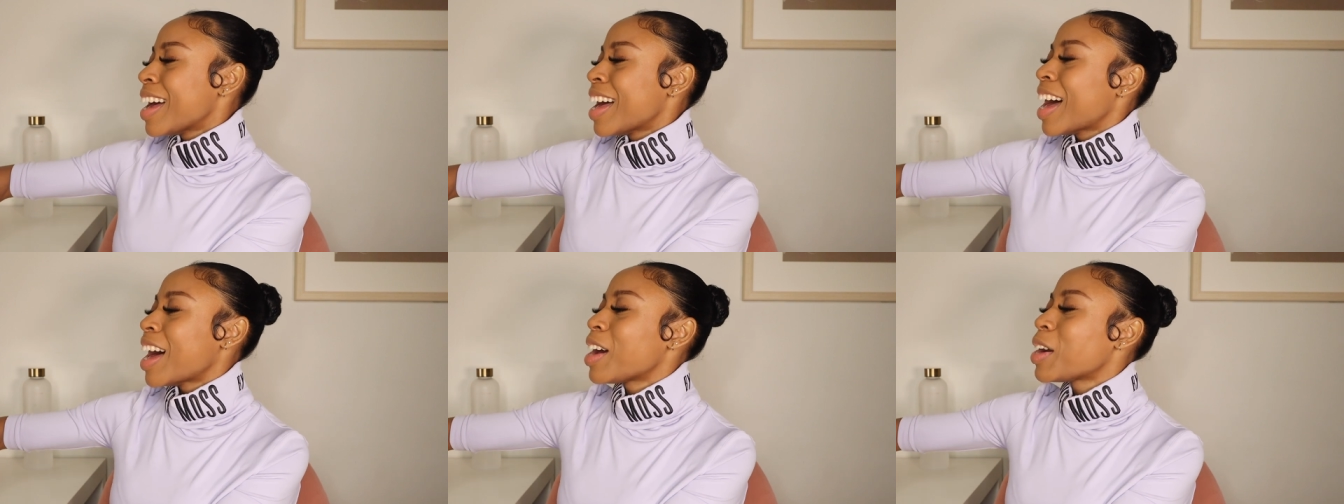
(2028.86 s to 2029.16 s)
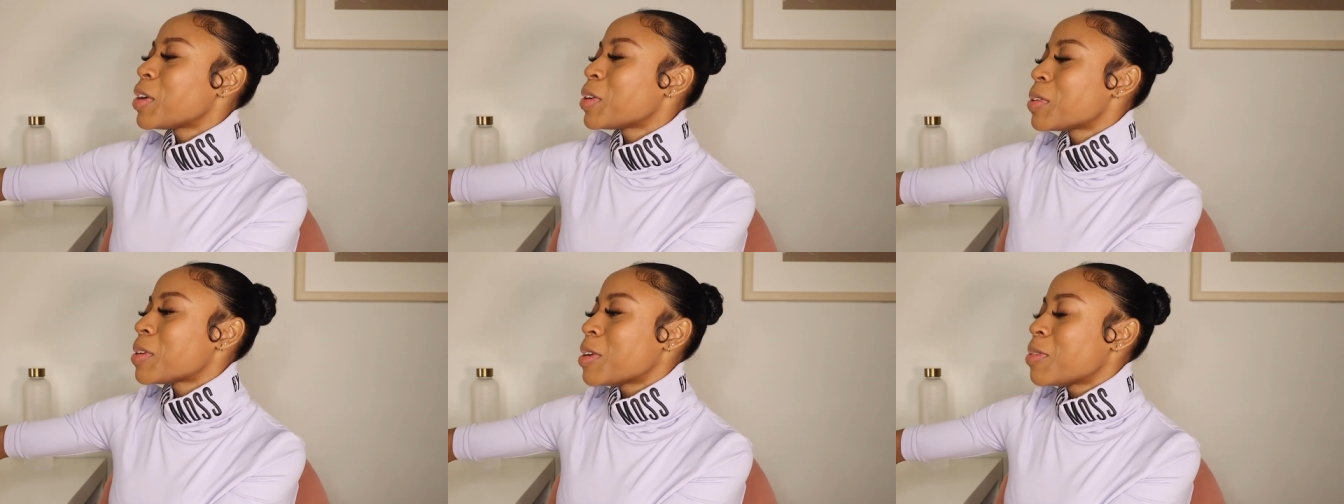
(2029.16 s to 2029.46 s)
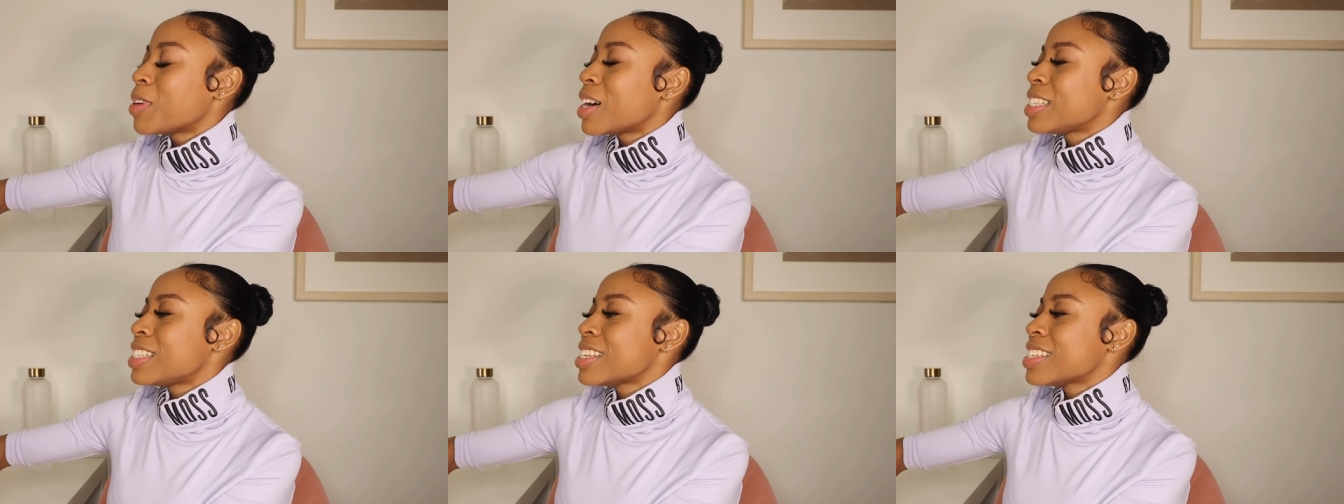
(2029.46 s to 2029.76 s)
I grew up
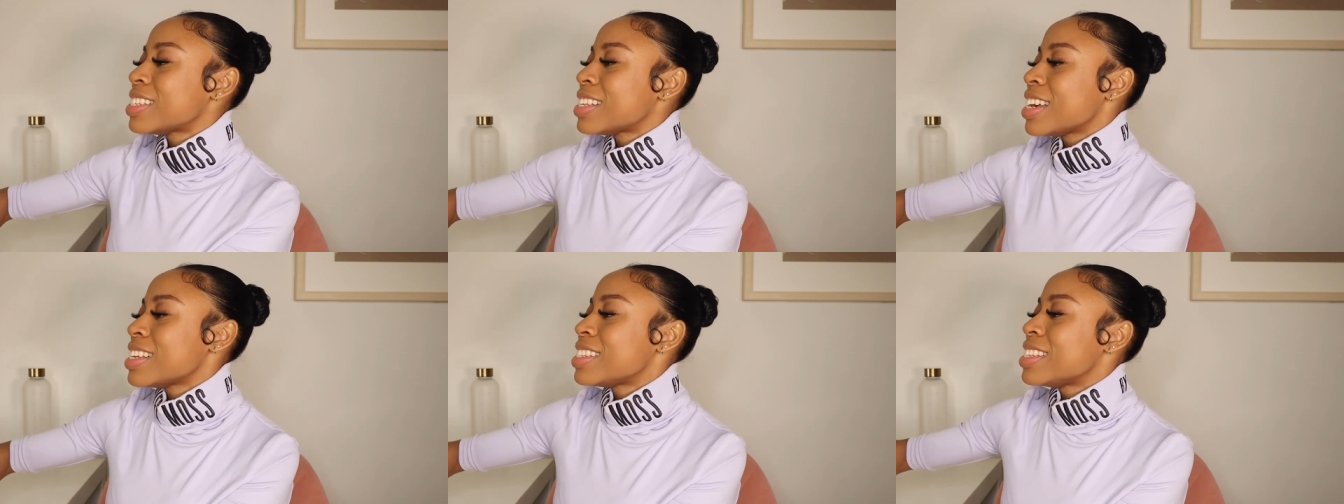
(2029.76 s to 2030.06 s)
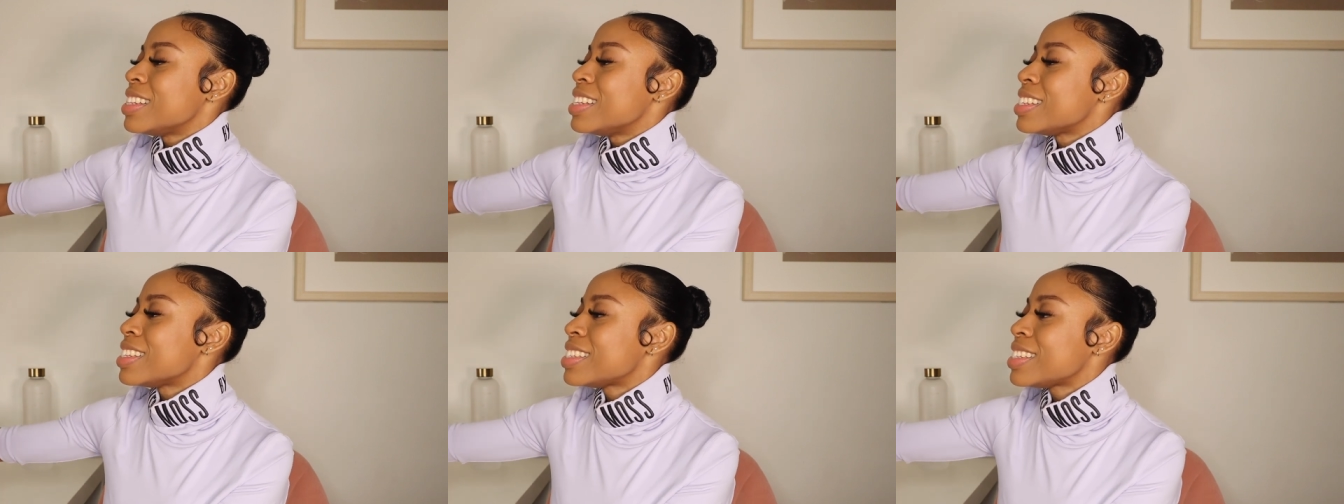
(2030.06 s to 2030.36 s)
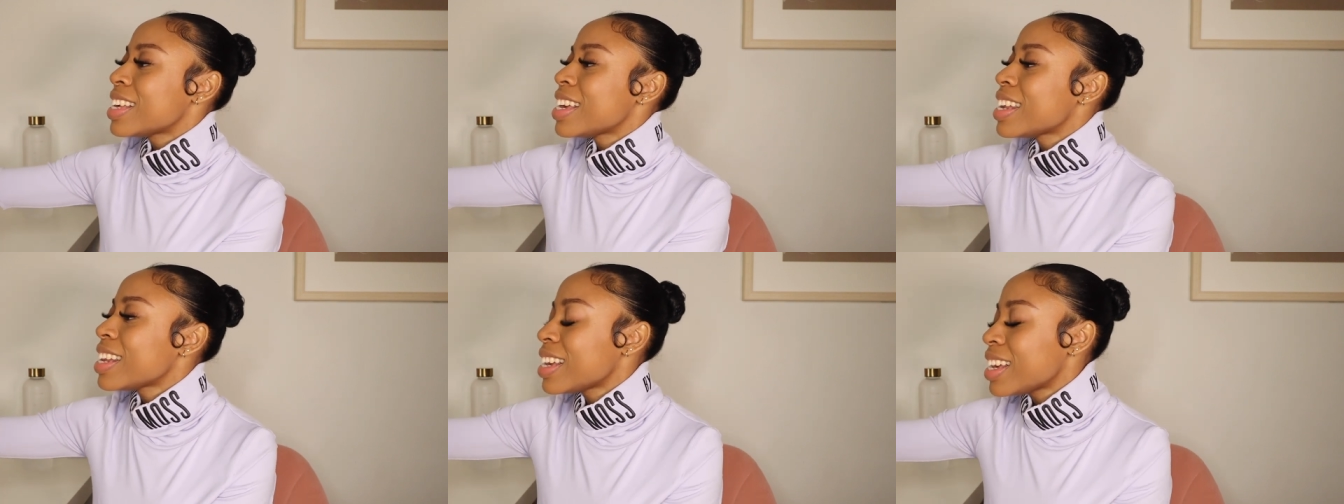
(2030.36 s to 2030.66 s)
watching Sex in the
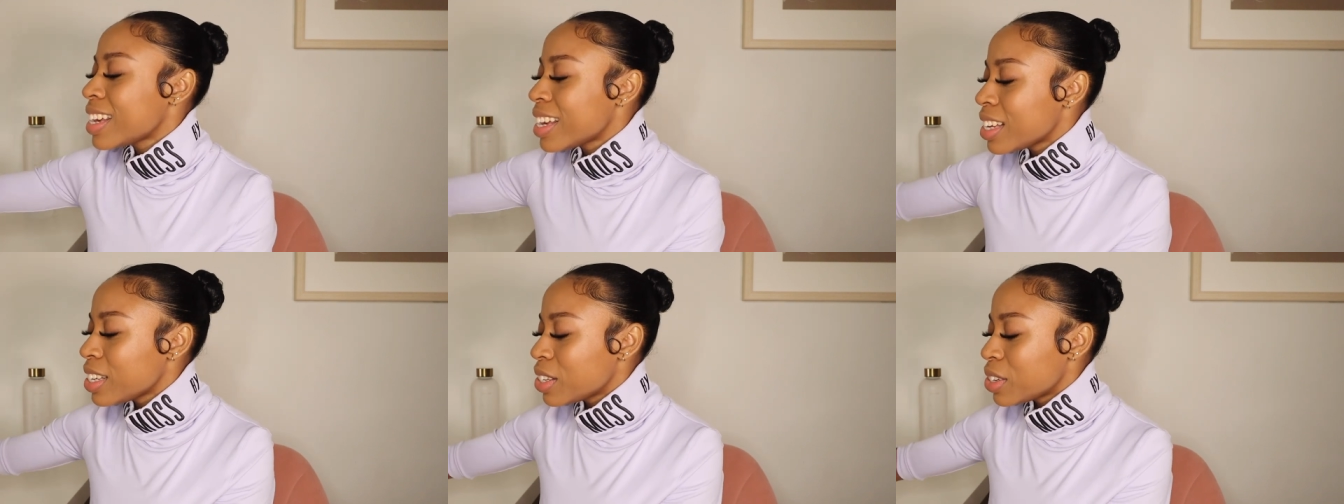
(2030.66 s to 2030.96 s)
City.